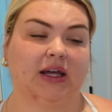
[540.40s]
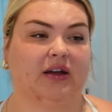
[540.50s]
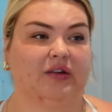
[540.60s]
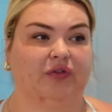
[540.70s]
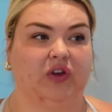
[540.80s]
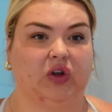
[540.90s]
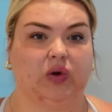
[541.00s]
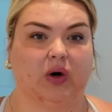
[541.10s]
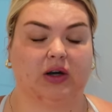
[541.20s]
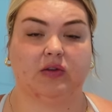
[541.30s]
If
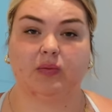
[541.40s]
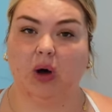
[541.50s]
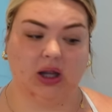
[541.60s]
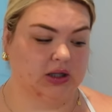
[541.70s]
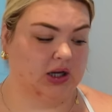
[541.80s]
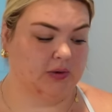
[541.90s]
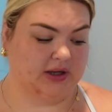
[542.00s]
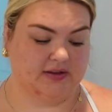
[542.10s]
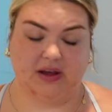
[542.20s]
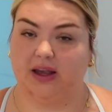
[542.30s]
you are smaller and want
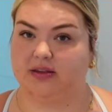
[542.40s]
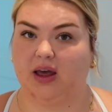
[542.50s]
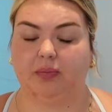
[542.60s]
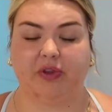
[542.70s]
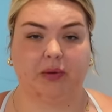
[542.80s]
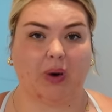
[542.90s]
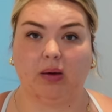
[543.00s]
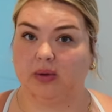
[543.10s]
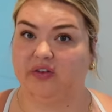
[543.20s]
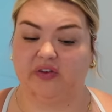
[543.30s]
to size up, they'd
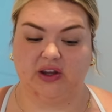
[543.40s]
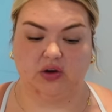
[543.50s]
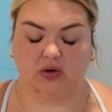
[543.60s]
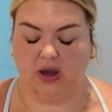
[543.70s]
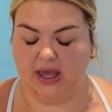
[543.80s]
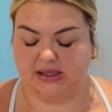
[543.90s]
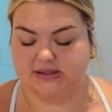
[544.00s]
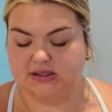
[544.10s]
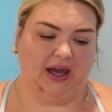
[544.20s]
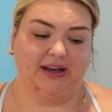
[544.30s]
probably fit you
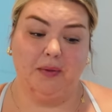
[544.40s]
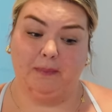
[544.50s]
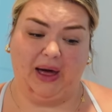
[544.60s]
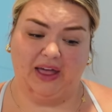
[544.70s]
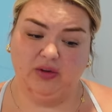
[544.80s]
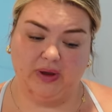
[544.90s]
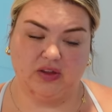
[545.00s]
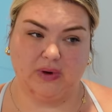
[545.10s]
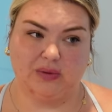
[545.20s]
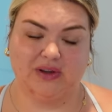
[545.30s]
great. I didn't mind the way the
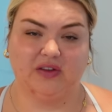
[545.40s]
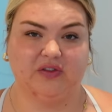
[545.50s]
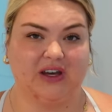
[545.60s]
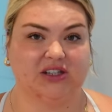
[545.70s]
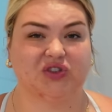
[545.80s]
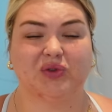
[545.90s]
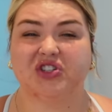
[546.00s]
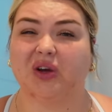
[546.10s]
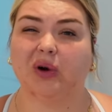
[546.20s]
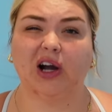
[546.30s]
red ones fit. I just wish
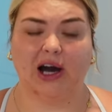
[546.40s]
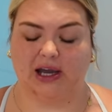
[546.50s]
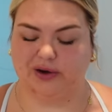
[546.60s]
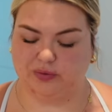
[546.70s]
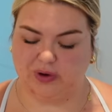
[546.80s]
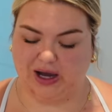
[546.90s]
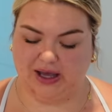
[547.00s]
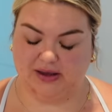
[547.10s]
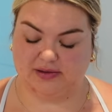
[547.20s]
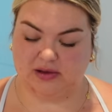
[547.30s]
they were a higher
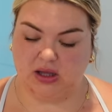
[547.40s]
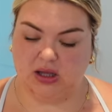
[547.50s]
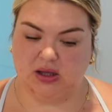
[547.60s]
rise.